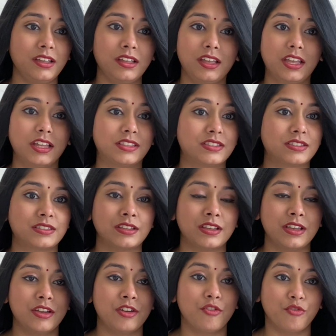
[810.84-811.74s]
It's
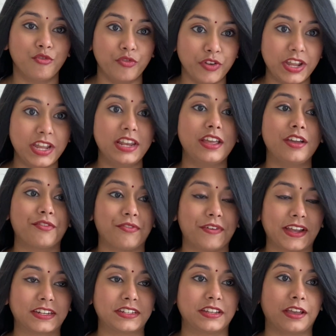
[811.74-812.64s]
really
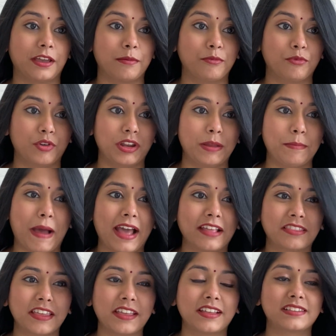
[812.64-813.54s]
affecting him really bad.
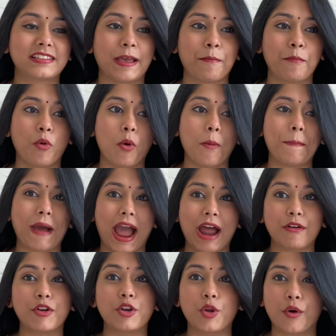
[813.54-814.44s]
I think it's like more
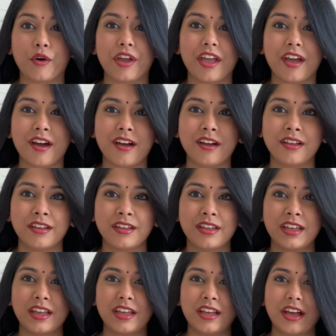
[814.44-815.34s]
paranoia.
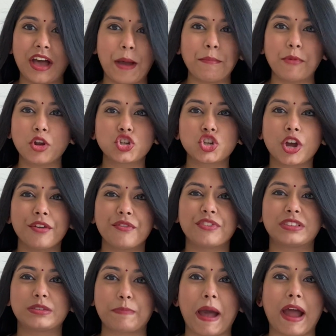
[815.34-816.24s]
I'm not sure if
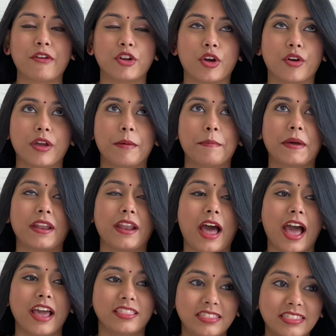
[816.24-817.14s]
it's paranoia, but
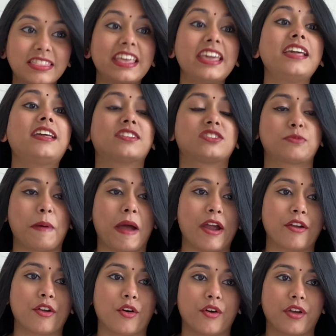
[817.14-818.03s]
I think it's
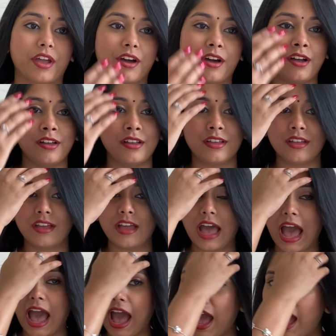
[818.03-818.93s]
paranoia
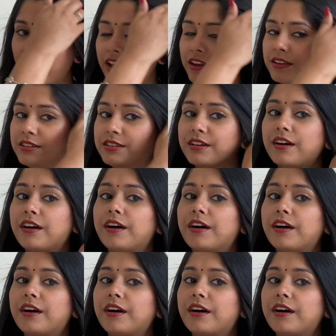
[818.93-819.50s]
and